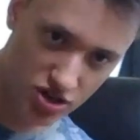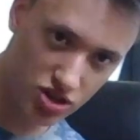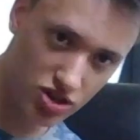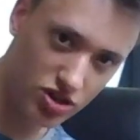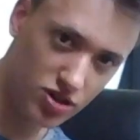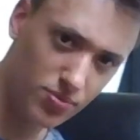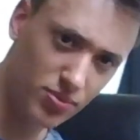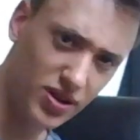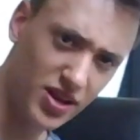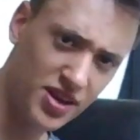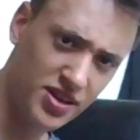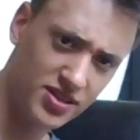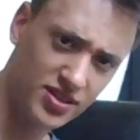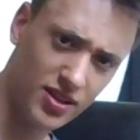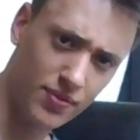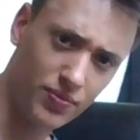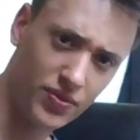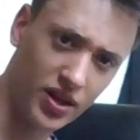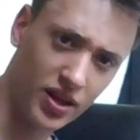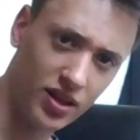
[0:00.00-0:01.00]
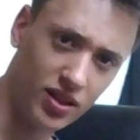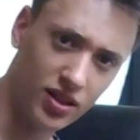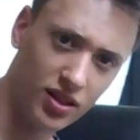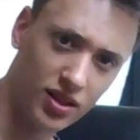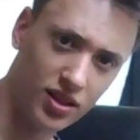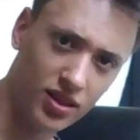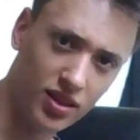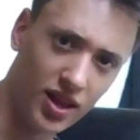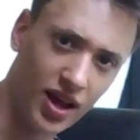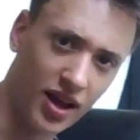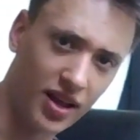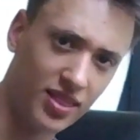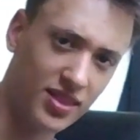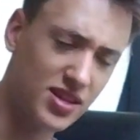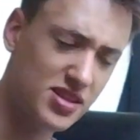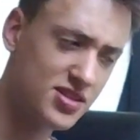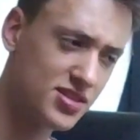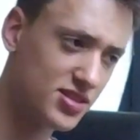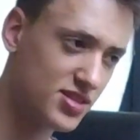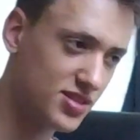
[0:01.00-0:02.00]
you to play something like
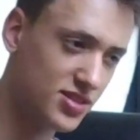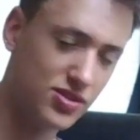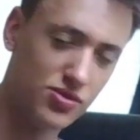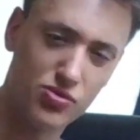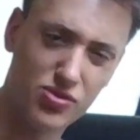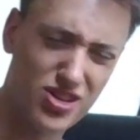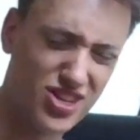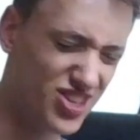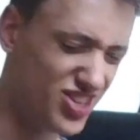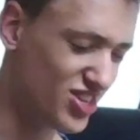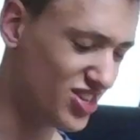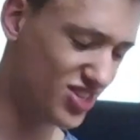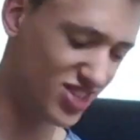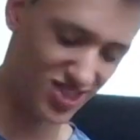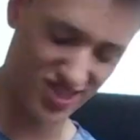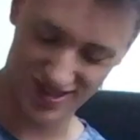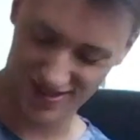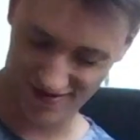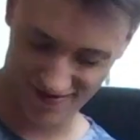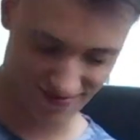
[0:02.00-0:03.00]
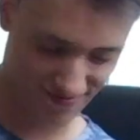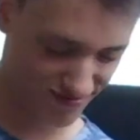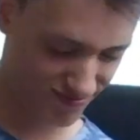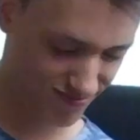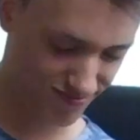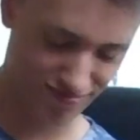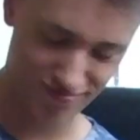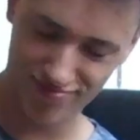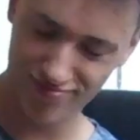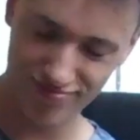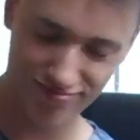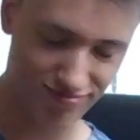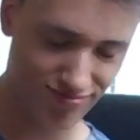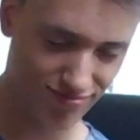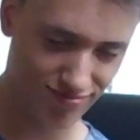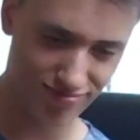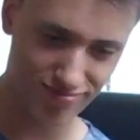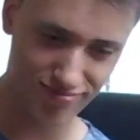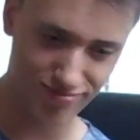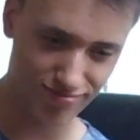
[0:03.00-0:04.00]
this, which is
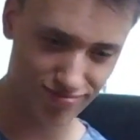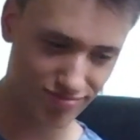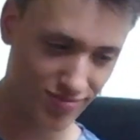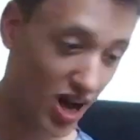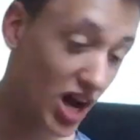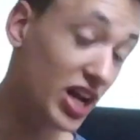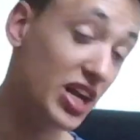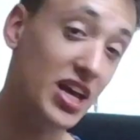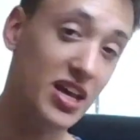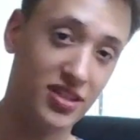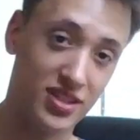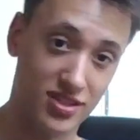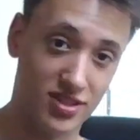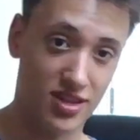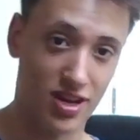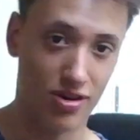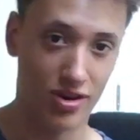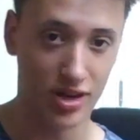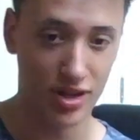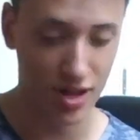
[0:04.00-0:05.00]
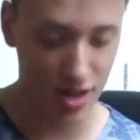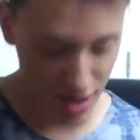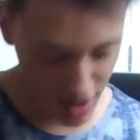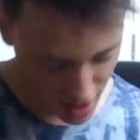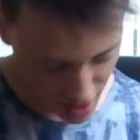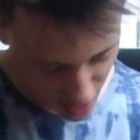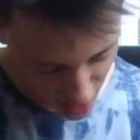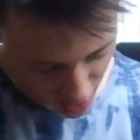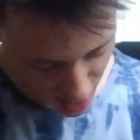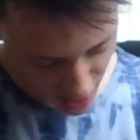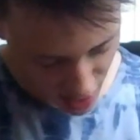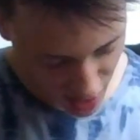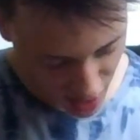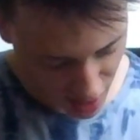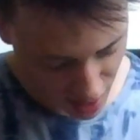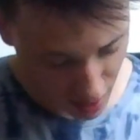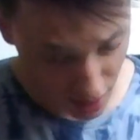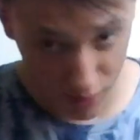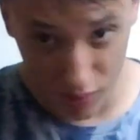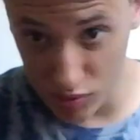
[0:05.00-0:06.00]
unnecessary.
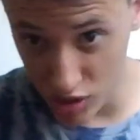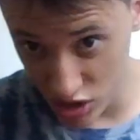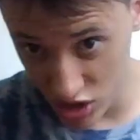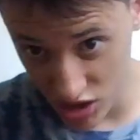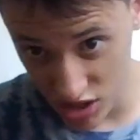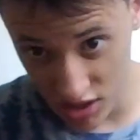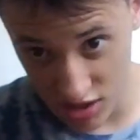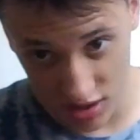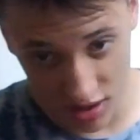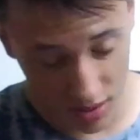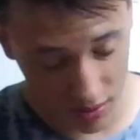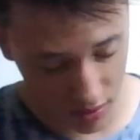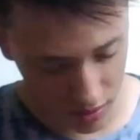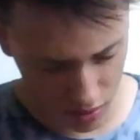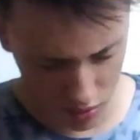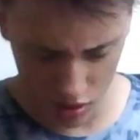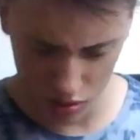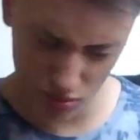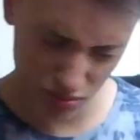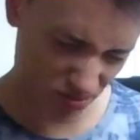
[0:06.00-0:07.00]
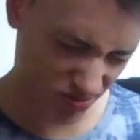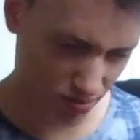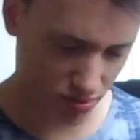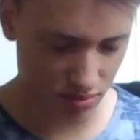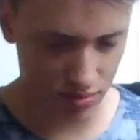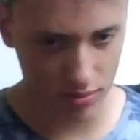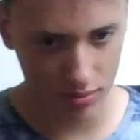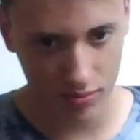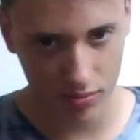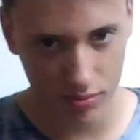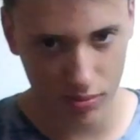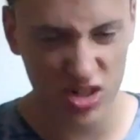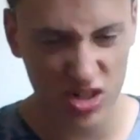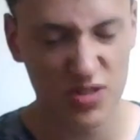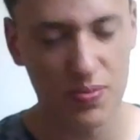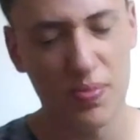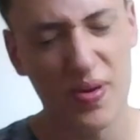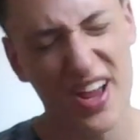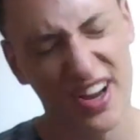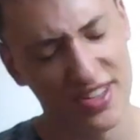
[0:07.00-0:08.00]
Much easier,
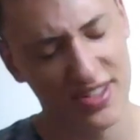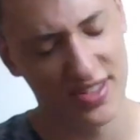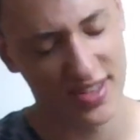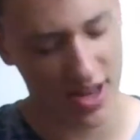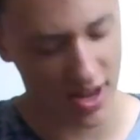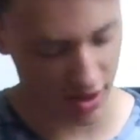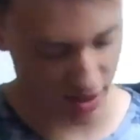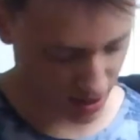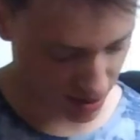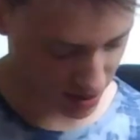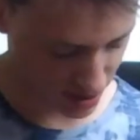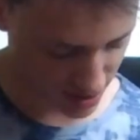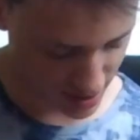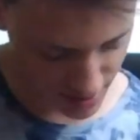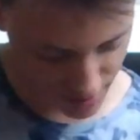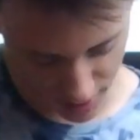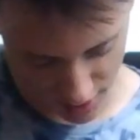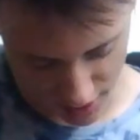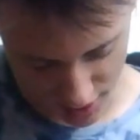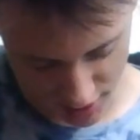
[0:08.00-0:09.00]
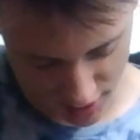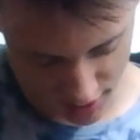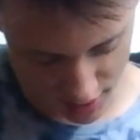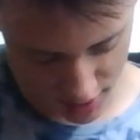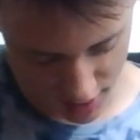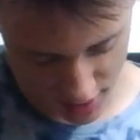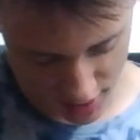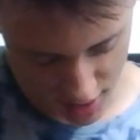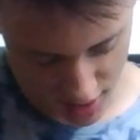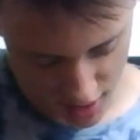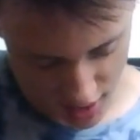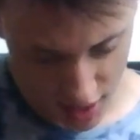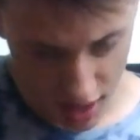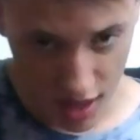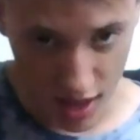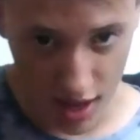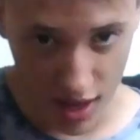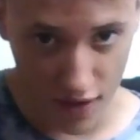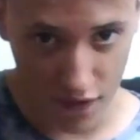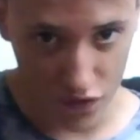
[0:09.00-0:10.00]
much better sounding and simpler
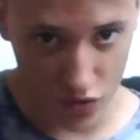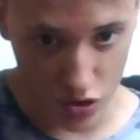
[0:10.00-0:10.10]
if